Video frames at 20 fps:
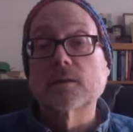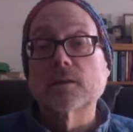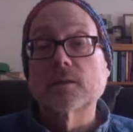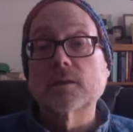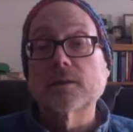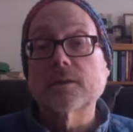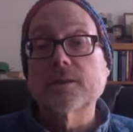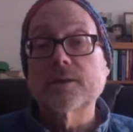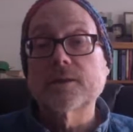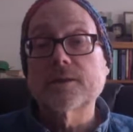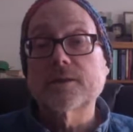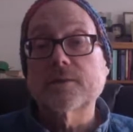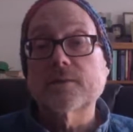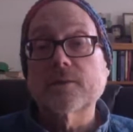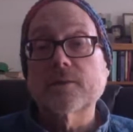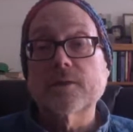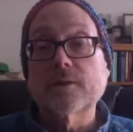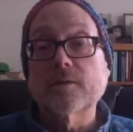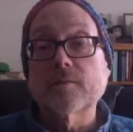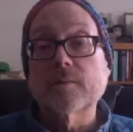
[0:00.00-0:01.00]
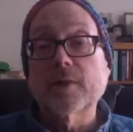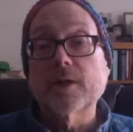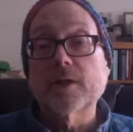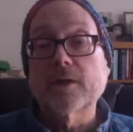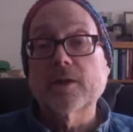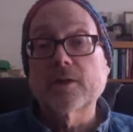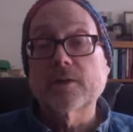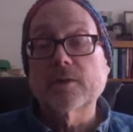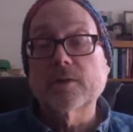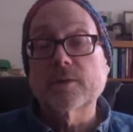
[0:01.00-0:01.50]
Lisa, forgive my
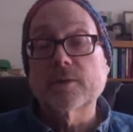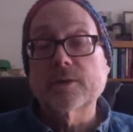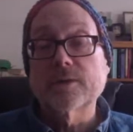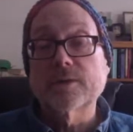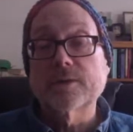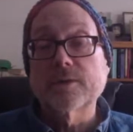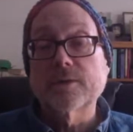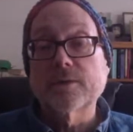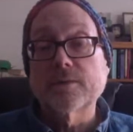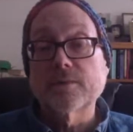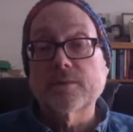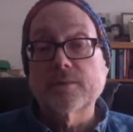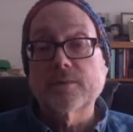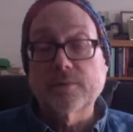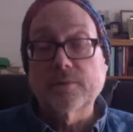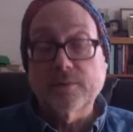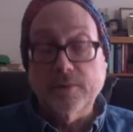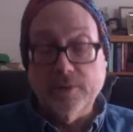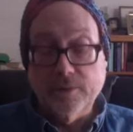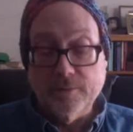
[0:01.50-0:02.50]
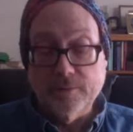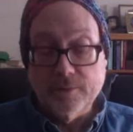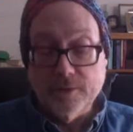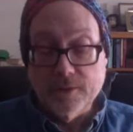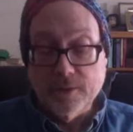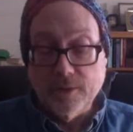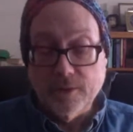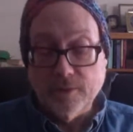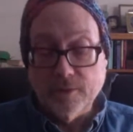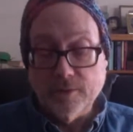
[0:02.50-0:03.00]
ignorance of
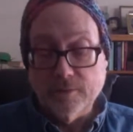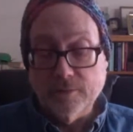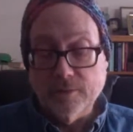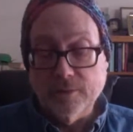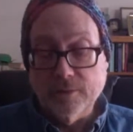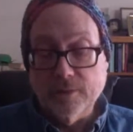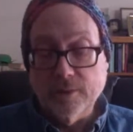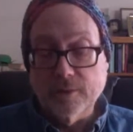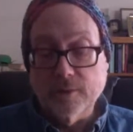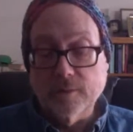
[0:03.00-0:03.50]
geography.